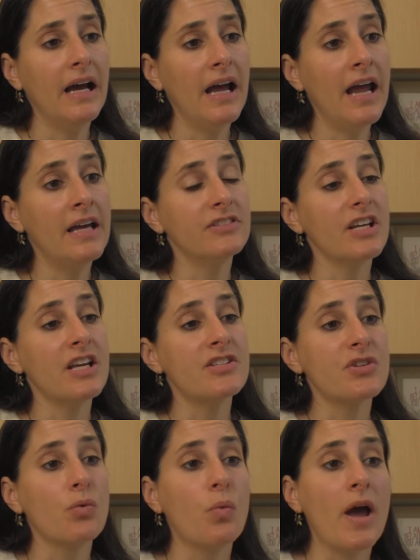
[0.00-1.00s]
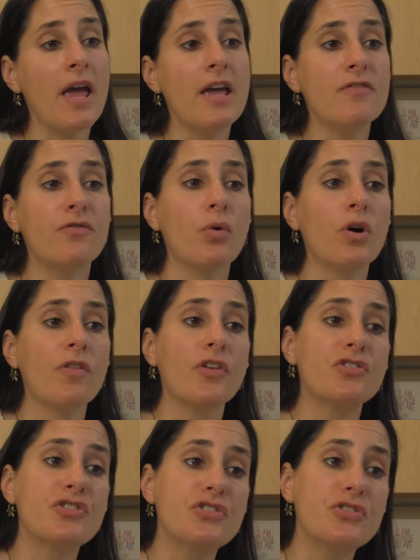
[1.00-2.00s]
it's a way for the
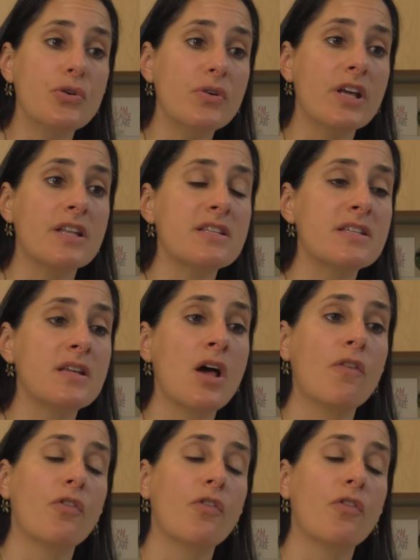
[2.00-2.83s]
students,